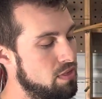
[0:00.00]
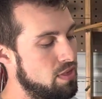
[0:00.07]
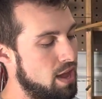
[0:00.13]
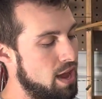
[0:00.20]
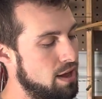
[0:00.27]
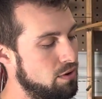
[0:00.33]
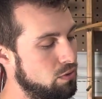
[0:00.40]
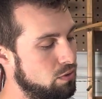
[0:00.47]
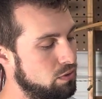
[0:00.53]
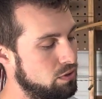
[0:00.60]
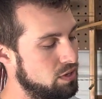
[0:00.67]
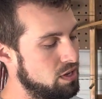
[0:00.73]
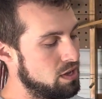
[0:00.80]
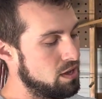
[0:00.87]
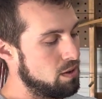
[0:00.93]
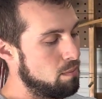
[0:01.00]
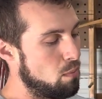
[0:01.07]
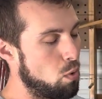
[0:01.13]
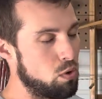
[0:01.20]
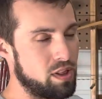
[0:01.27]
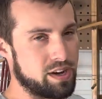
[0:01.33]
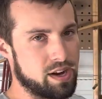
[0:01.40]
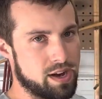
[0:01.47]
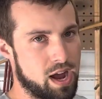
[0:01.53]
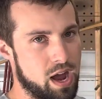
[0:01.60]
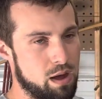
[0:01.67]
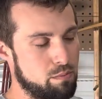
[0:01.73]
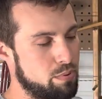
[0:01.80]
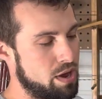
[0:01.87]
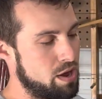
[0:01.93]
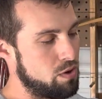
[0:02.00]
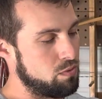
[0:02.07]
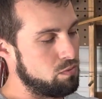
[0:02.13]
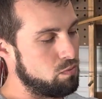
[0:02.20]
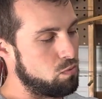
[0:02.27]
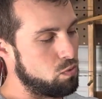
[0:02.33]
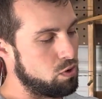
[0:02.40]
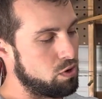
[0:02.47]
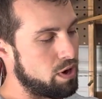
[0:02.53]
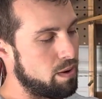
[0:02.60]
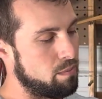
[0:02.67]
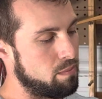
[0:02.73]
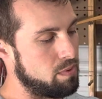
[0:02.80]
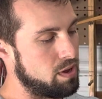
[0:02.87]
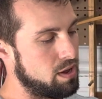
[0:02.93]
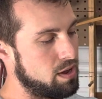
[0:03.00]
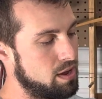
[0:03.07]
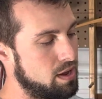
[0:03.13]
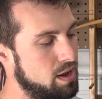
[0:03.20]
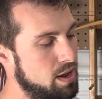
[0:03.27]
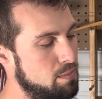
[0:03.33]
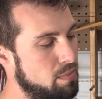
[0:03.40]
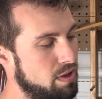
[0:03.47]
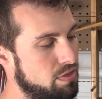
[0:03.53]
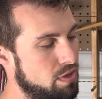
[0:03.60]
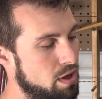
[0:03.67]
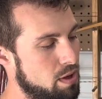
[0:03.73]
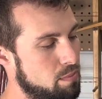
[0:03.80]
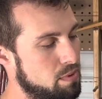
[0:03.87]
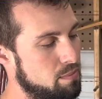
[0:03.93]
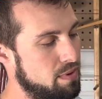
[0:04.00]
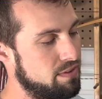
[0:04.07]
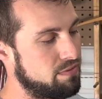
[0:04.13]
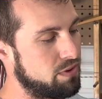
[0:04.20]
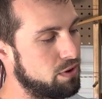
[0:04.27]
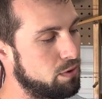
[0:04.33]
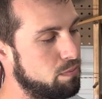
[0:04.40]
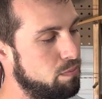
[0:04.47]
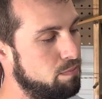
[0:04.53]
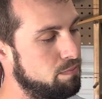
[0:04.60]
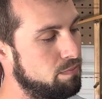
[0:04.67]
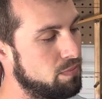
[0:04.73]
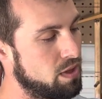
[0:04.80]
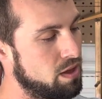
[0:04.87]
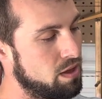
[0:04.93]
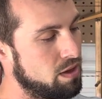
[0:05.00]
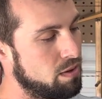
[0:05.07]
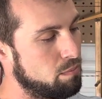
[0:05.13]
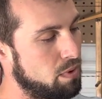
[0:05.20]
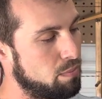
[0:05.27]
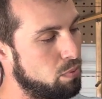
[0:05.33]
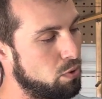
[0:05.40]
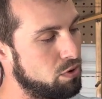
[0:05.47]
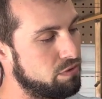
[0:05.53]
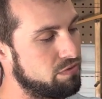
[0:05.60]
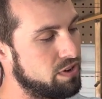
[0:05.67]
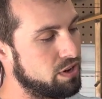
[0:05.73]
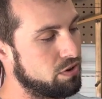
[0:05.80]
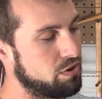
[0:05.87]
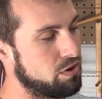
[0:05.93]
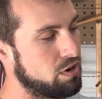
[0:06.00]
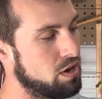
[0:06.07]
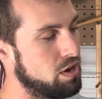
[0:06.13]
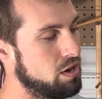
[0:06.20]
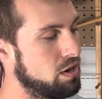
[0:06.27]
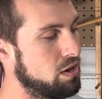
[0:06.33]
the handle more like a compound, where I'm in my thumb and my pointer finger,